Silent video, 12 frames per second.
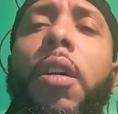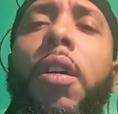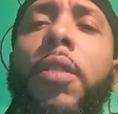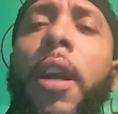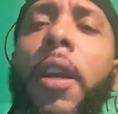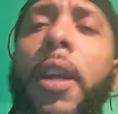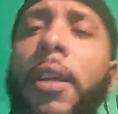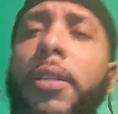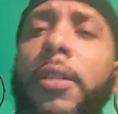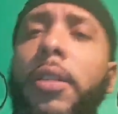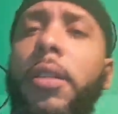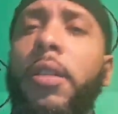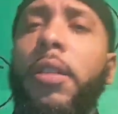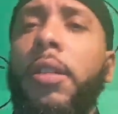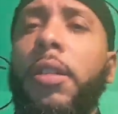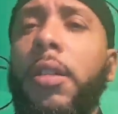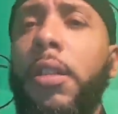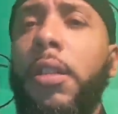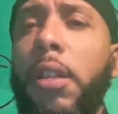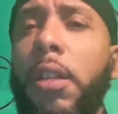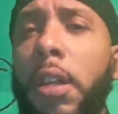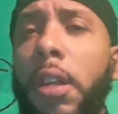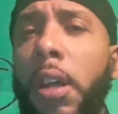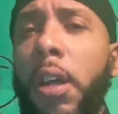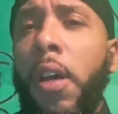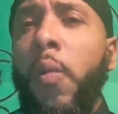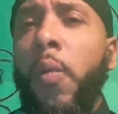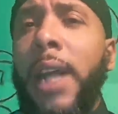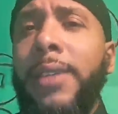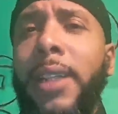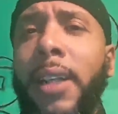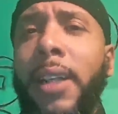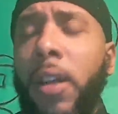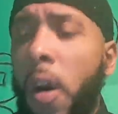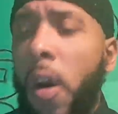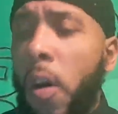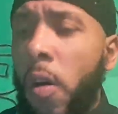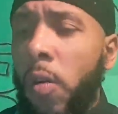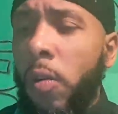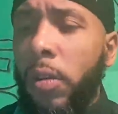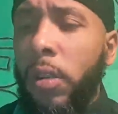there it is. When I see the code,